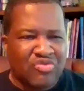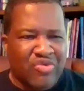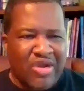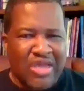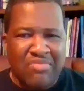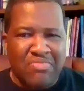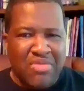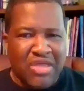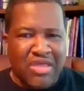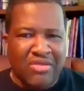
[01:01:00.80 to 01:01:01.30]

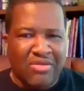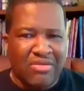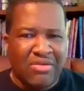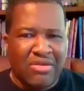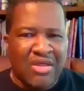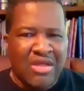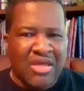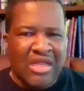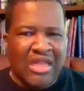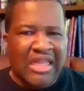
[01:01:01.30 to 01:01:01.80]
great
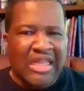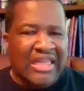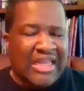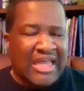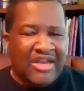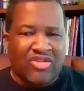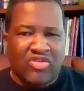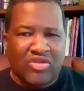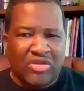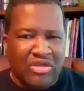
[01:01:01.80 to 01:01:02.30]
meal, a
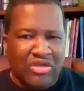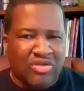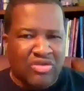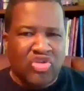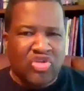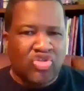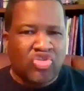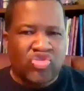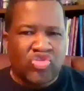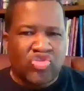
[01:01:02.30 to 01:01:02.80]
lot
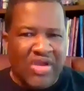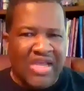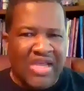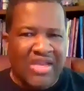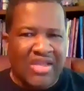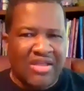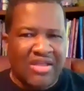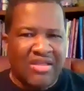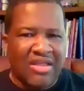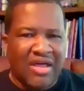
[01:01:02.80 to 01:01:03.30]
of good
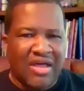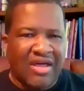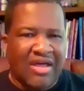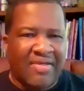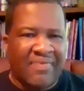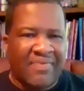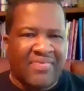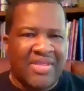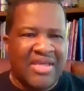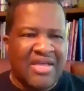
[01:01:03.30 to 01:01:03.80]
training.
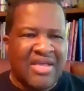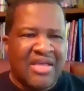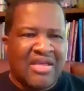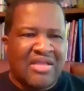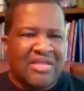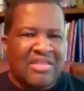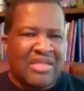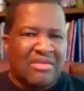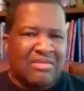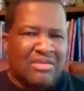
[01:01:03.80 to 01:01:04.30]

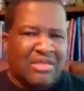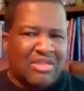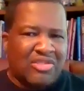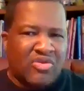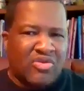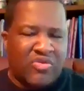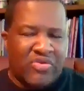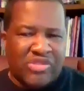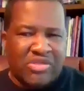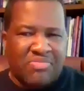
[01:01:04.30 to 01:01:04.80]
They
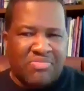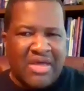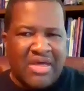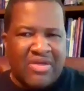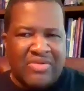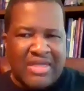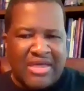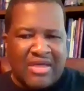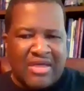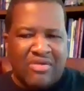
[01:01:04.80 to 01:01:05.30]
told us
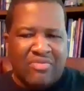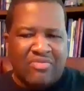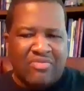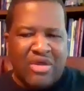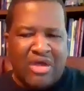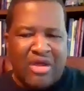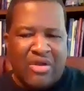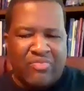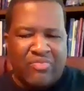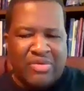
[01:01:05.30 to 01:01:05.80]
about
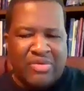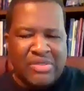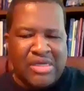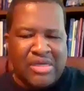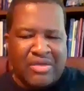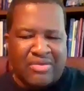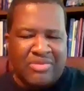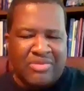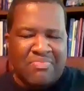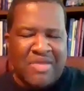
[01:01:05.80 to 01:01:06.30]

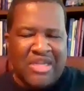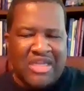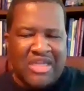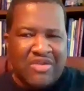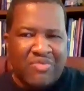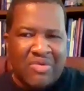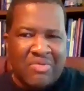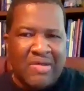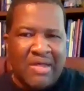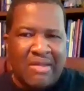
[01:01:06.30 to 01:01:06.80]
how
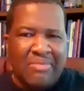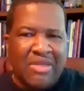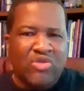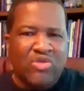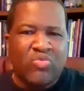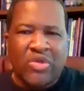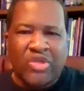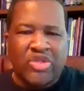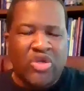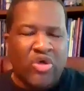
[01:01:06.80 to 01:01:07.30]
Dominican
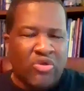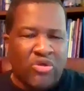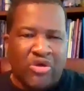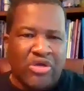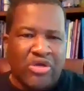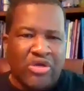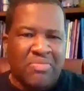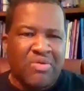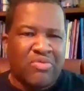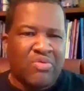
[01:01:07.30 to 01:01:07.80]
Republic will no
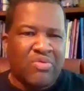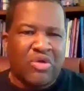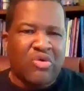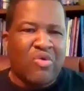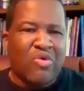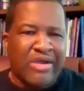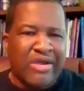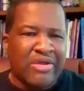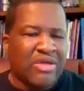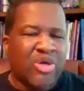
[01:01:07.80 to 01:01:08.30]
longer be
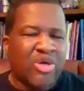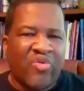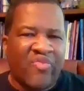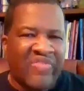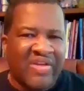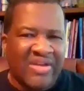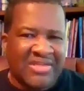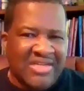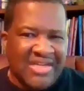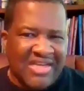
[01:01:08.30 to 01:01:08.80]
requiring
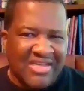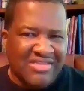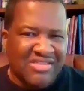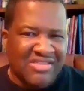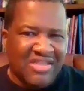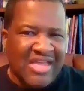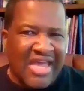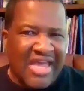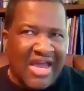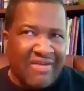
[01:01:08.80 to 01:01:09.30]
COVID
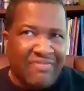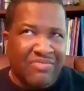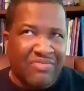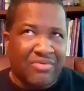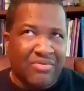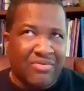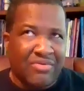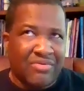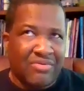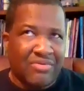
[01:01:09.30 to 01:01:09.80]
testing
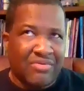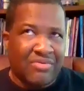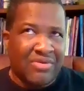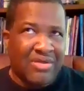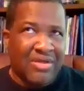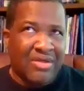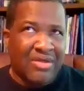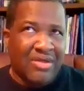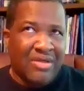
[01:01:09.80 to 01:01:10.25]
after,